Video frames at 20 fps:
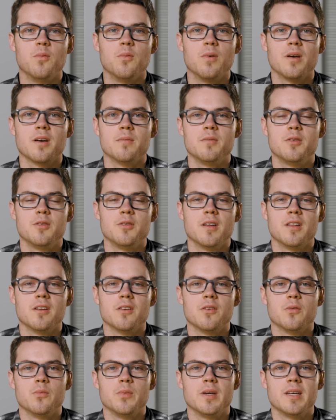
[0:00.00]
welcome to
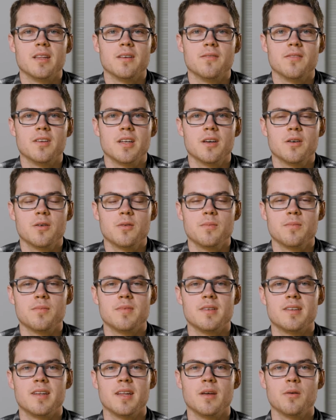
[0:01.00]
another weekly video.
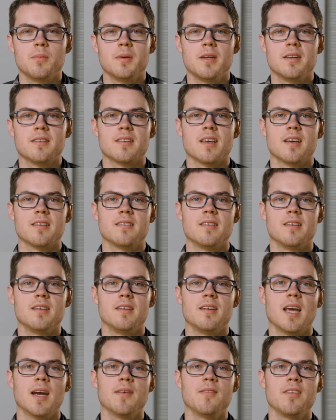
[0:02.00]
Today we'll be
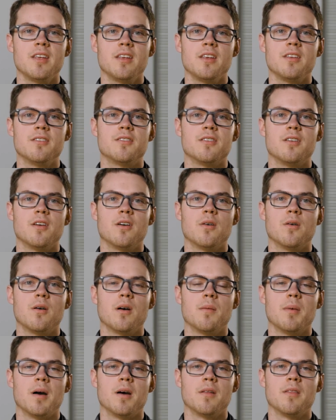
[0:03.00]
discussing everything you need to know
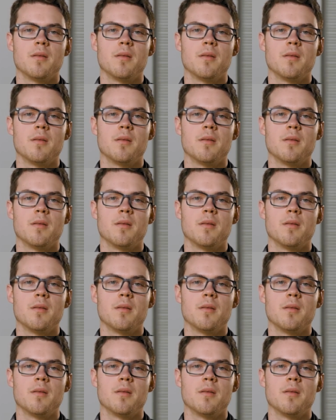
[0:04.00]
about